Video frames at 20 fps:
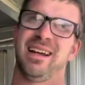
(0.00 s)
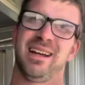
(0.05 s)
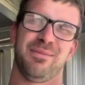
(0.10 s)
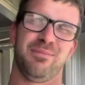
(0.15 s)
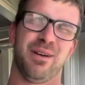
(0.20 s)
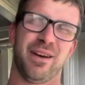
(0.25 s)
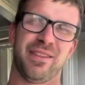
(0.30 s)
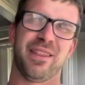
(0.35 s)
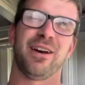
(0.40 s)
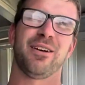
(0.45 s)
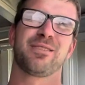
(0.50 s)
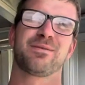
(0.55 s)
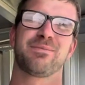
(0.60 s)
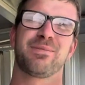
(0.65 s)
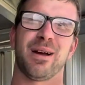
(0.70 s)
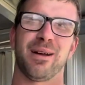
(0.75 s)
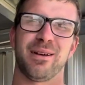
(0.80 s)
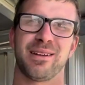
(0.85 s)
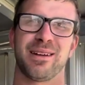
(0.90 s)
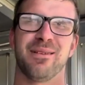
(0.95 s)
But they'll
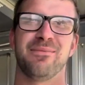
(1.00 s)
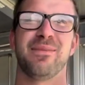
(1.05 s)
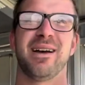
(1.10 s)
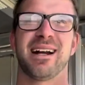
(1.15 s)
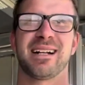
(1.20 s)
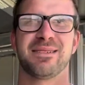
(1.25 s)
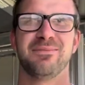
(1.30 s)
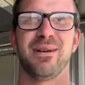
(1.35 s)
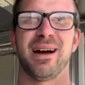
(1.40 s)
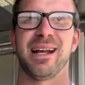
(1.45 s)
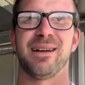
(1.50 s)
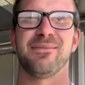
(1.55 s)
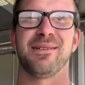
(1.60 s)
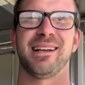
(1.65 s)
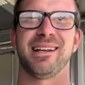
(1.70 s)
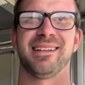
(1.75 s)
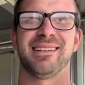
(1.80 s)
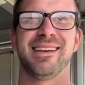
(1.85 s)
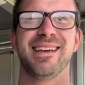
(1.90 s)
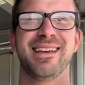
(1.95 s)
probably come back to bite
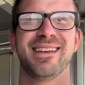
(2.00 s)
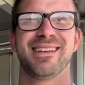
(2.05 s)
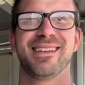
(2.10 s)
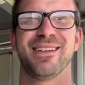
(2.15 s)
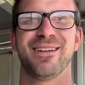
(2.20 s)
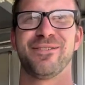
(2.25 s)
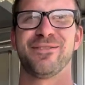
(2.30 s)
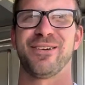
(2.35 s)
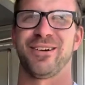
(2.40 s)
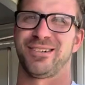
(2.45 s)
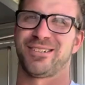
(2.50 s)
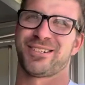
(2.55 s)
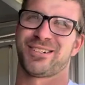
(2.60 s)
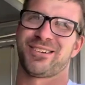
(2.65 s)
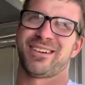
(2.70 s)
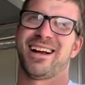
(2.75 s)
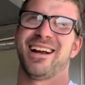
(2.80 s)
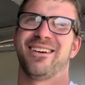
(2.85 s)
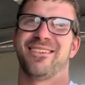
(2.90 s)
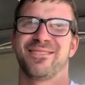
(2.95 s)
me in the first
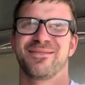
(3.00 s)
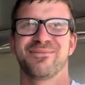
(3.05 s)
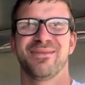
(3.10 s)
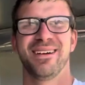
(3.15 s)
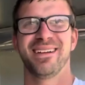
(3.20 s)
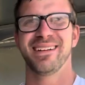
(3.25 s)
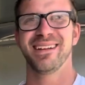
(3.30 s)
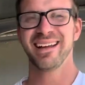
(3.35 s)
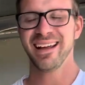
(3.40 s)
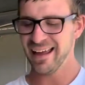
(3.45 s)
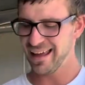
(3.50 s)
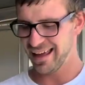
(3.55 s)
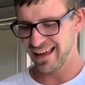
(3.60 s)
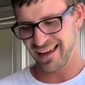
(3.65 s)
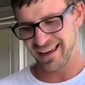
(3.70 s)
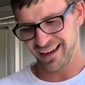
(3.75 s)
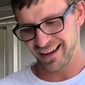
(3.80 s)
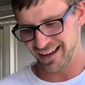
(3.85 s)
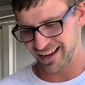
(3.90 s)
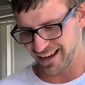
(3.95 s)
round. But
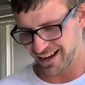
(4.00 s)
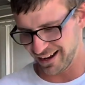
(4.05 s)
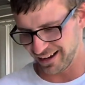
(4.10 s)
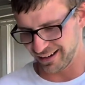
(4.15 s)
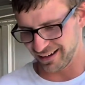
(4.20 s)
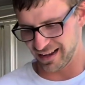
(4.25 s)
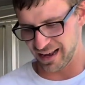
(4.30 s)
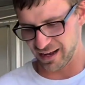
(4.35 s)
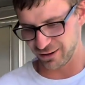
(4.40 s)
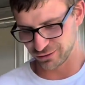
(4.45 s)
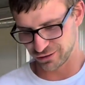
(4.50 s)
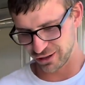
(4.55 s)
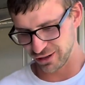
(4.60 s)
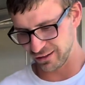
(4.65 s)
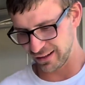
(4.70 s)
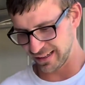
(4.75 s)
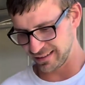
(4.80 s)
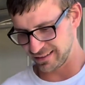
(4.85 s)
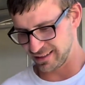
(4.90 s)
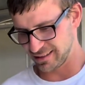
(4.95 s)
it was a good
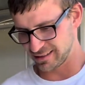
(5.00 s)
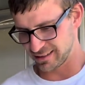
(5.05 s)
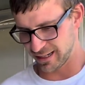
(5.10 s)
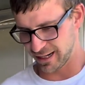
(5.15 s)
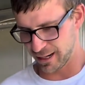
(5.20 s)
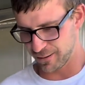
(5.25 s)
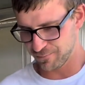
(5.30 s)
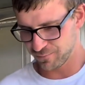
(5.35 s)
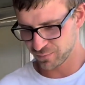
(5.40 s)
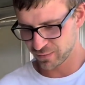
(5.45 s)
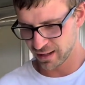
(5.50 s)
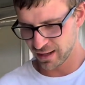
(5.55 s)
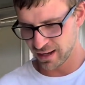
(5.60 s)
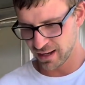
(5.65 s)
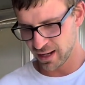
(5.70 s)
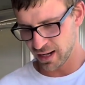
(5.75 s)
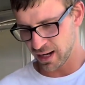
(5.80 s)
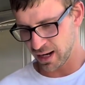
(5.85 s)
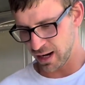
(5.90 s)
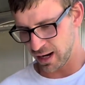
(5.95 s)
light this time.
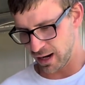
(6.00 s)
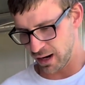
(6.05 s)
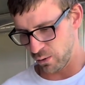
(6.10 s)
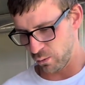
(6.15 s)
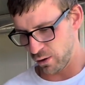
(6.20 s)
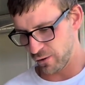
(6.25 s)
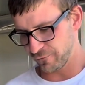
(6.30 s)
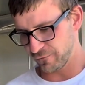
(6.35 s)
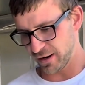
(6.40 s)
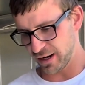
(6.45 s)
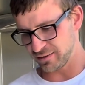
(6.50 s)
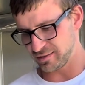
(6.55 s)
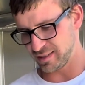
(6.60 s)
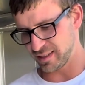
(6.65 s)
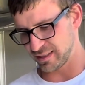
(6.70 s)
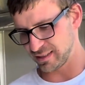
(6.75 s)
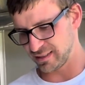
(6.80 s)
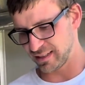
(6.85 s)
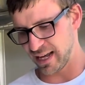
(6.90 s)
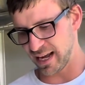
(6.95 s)

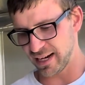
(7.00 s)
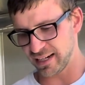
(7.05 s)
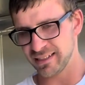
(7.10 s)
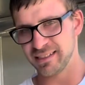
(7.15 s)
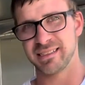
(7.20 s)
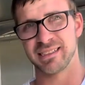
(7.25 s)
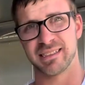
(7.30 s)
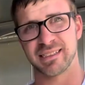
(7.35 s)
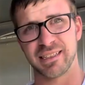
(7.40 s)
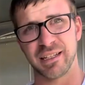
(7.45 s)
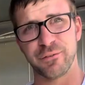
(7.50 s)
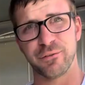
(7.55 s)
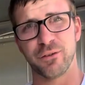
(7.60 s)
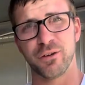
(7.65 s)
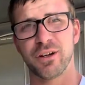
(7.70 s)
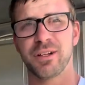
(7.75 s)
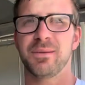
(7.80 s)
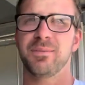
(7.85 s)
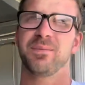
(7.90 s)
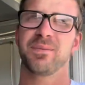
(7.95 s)
1569, 60
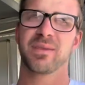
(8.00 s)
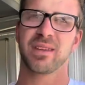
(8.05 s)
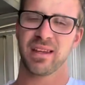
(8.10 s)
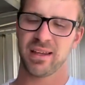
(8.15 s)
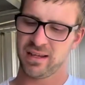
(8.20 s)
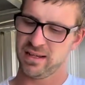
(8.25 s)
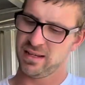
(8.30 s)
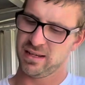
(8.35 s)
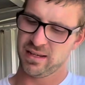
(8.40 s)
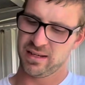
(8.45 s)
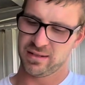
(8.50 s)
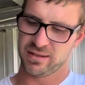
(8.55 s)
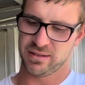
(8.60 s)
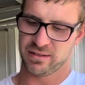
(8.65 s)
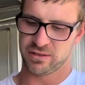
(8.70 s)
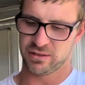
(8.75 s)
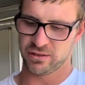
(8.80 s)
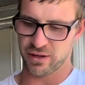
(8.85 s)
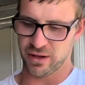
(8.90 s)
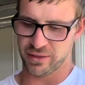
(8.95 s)
foot.
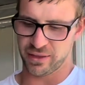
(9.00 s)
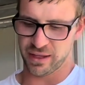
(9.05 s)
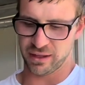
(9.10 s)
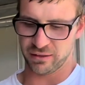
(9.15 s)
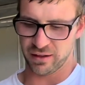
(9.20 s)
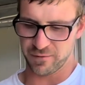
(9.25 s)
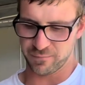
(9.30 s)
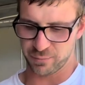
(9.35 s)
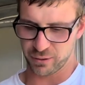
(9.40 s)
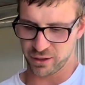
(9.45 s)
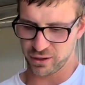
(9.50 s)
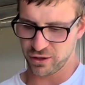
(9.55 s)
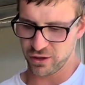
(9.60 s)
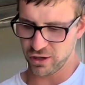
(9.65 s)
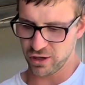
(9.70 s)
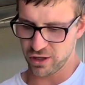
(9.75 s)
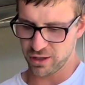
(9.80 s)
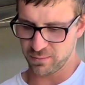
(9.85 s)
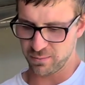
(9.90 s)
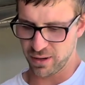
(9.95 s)
So I think it left pretty
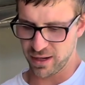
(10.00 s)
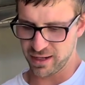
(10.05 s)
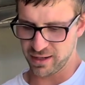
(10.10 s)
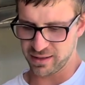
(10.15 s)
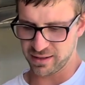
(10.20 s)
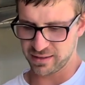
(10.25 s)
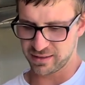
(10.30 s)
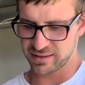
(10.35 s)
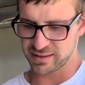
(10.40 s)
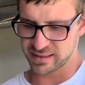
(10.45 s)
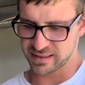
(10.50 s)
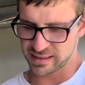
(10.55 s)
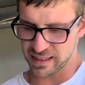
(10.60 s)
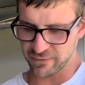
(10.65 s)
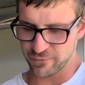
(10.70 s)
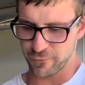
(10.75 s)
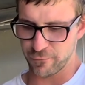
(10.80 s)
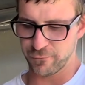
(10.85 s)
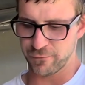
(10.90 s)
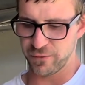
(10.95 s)
good, but
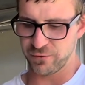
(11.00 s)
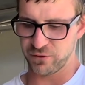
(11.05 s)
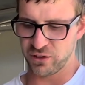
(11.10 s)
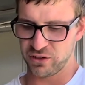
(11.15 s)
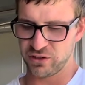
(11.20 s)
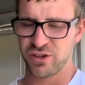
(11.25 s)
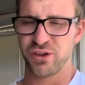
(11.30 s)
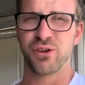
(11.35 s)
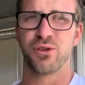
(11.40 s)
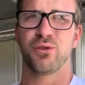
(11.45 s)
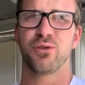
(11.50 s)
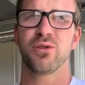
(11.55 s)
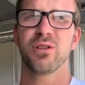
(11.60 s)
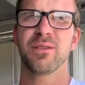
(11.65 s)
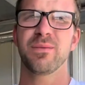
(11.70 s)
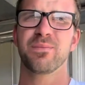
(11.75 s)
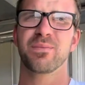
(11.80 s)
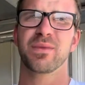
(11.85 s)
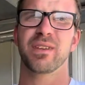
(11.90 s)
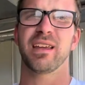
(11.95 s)
752
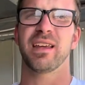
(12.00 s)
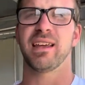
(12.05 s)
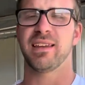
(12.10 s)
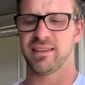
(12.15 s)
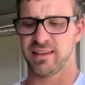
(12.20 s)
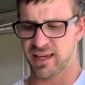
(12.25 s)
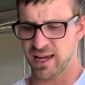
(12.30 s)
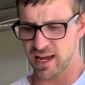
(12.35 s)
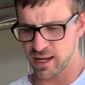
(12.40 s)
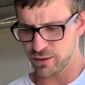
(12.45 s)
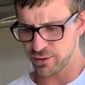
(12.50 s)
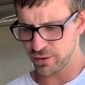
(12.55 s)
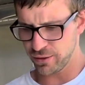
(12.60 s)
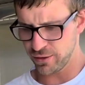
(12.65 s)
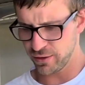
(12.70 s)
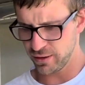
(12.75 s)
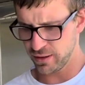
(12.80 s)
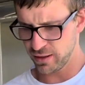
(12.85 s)
in the eighth